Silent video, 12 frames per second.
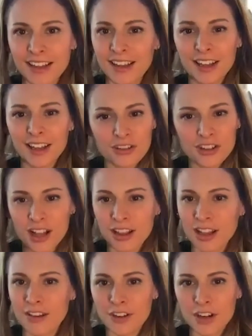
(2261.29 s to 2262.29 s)
you know,
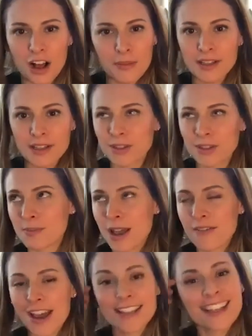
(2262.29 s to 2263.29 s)
chocolate covered almonds, which is
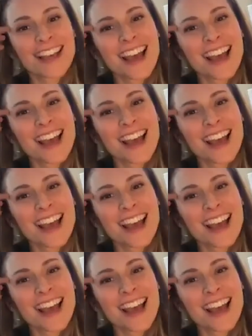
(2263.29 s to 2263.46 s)
my vice,